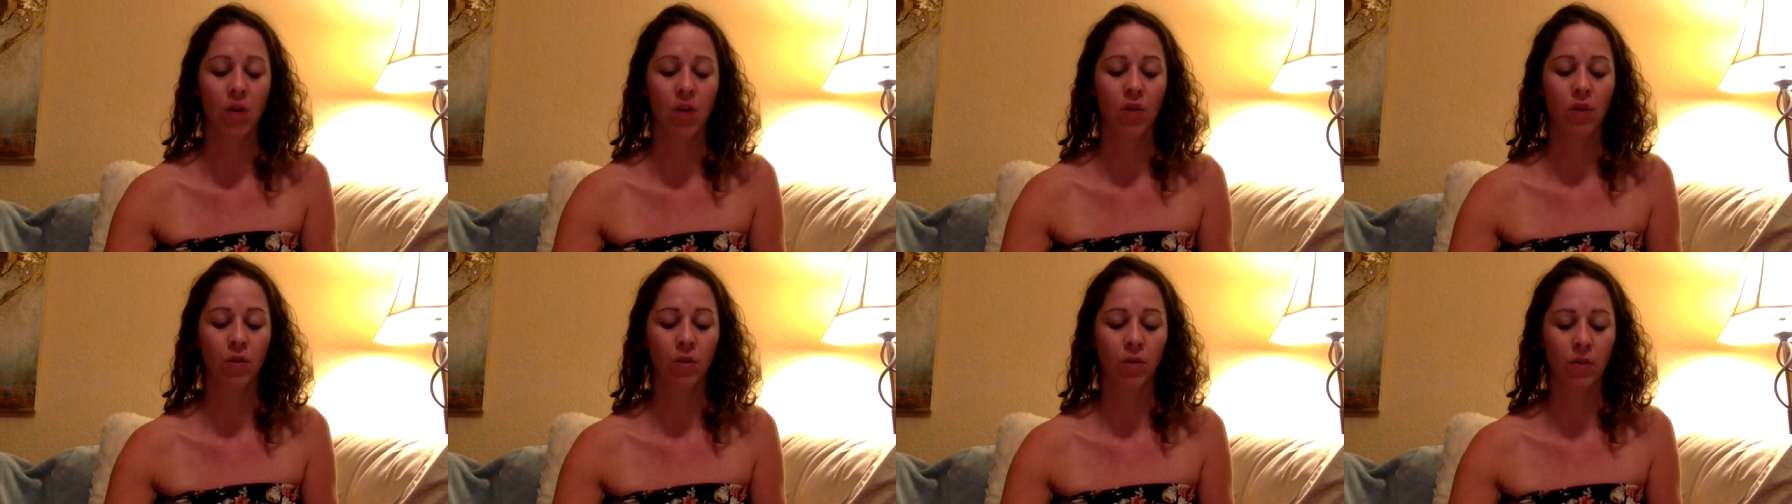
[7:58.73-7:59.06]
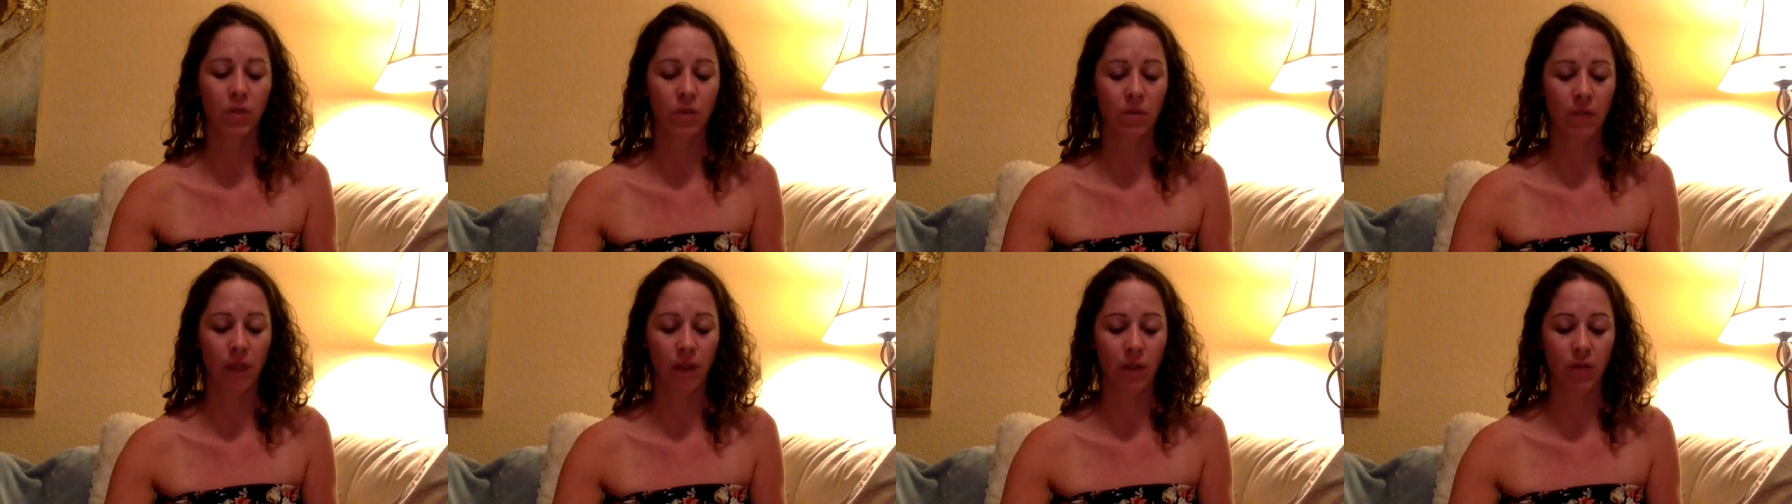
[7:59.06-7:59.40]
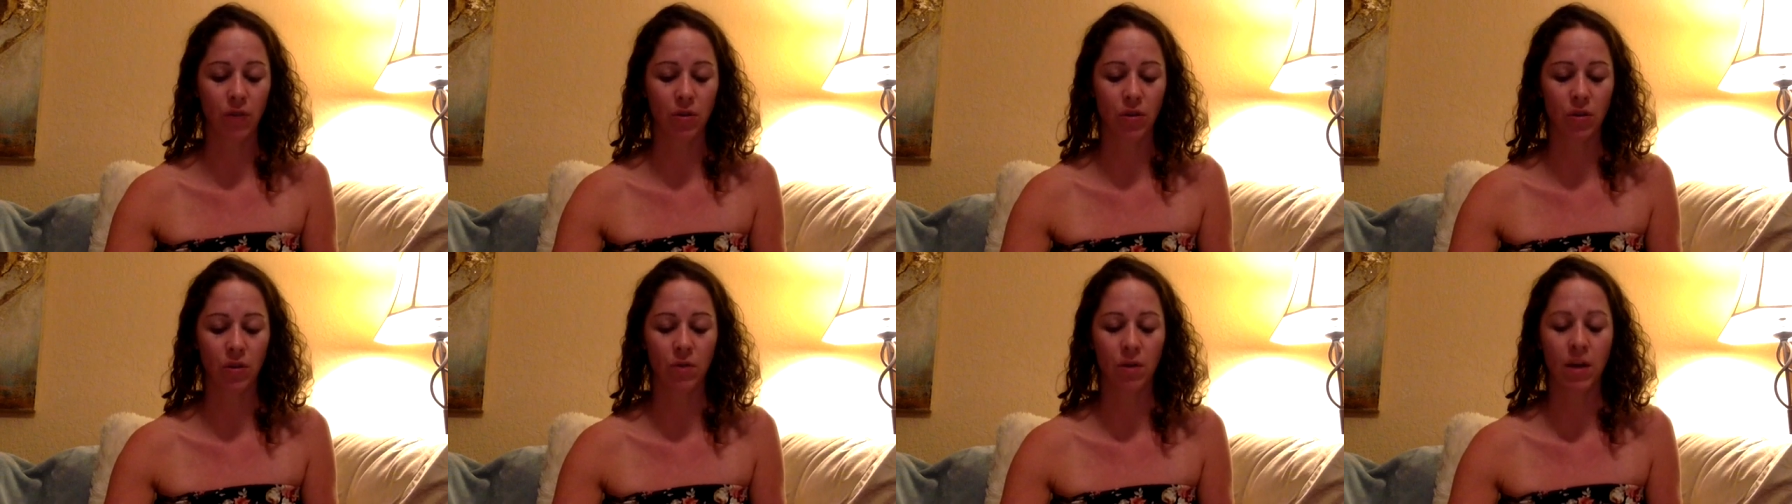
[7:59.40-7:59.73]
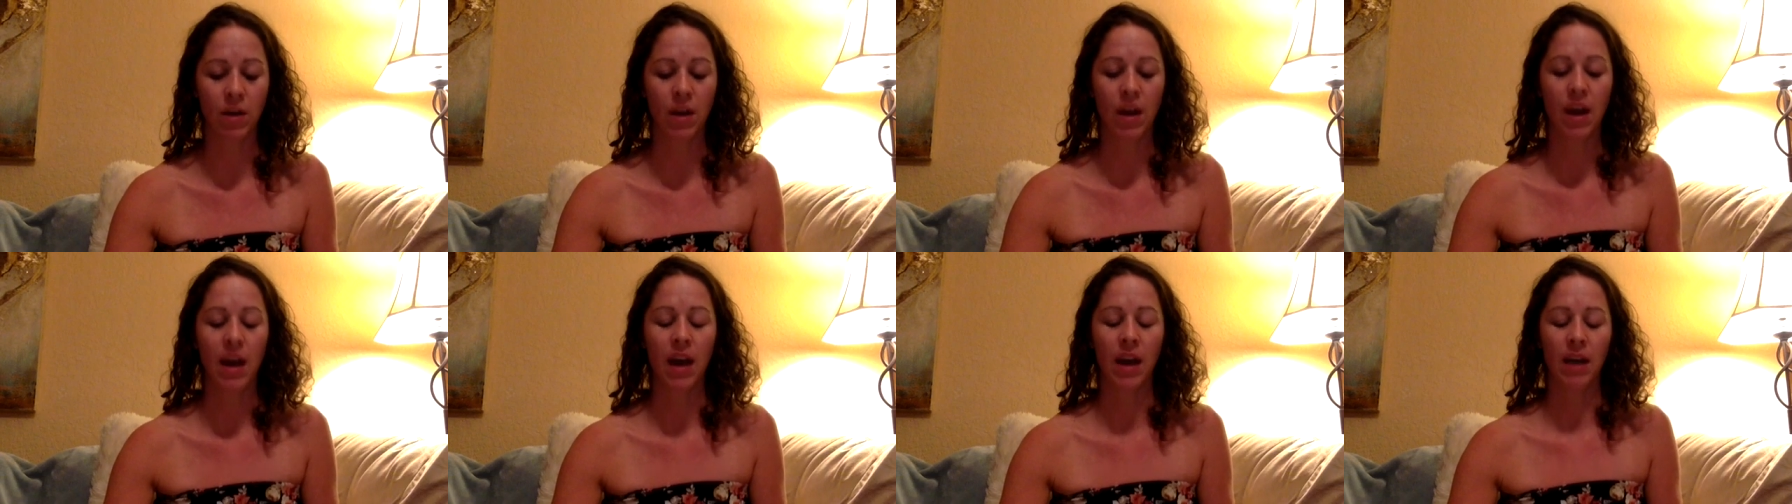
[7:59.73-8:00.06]
goes around you,
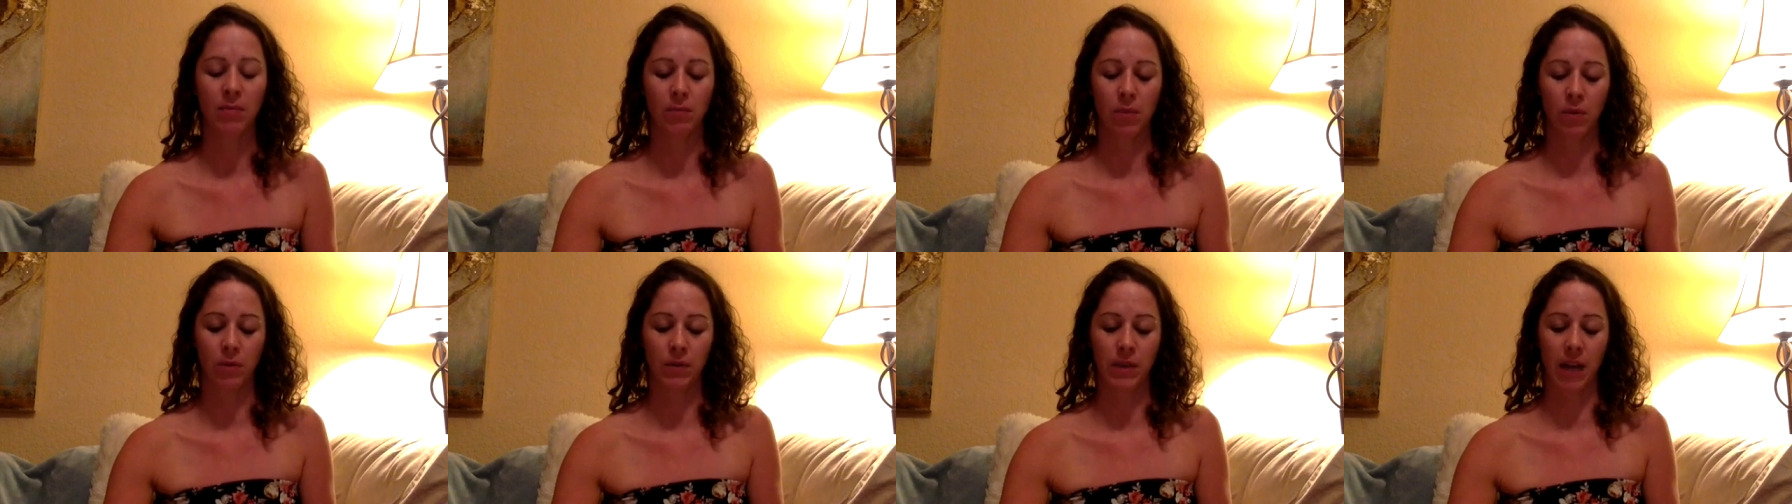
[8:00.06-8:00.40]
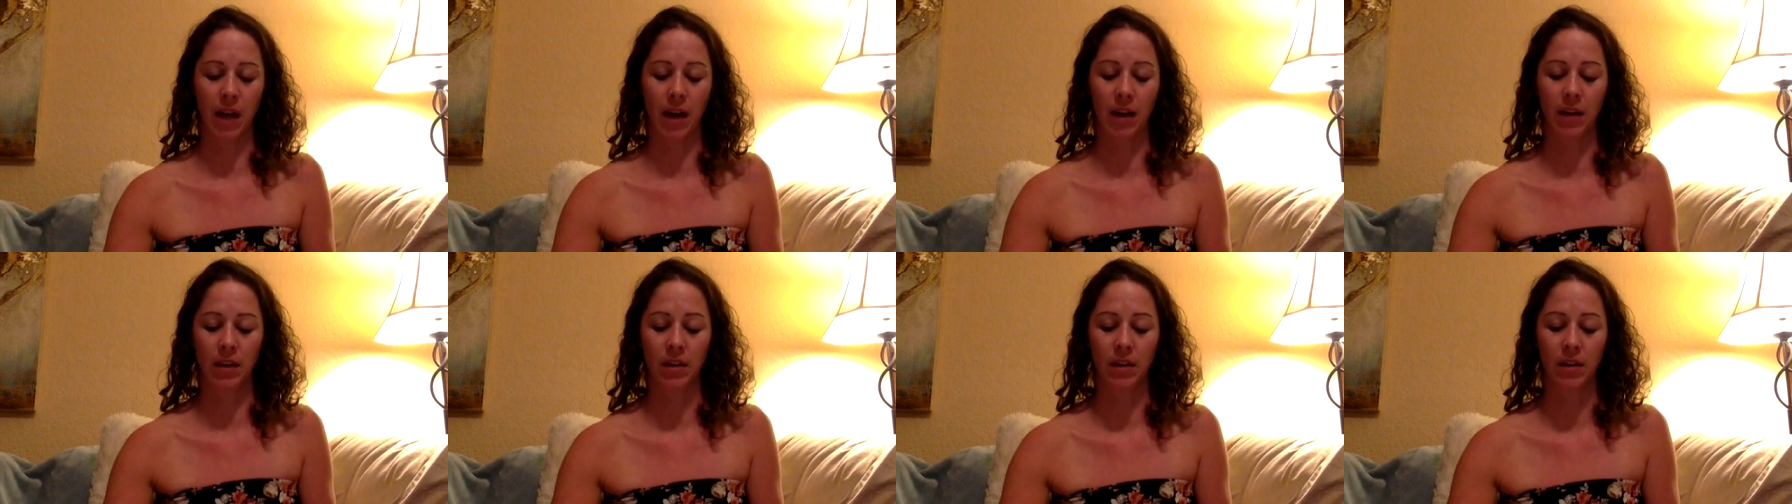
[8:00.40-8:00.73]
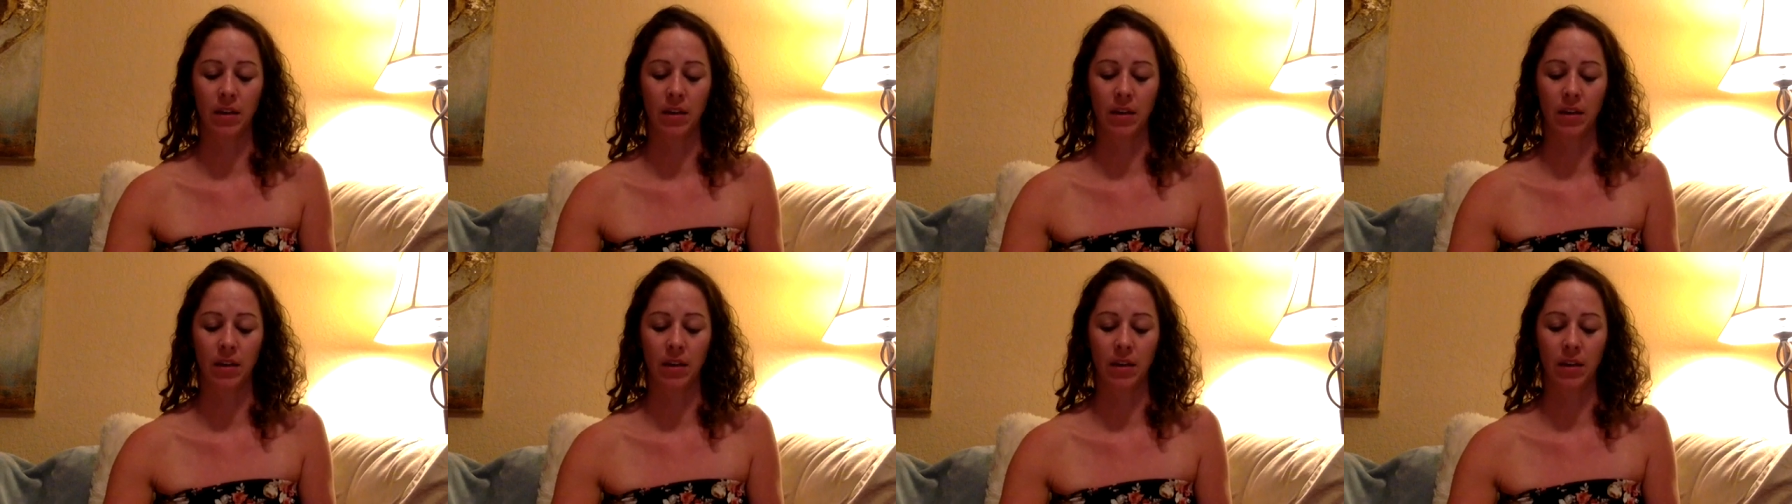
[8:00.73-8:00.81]
and moves on.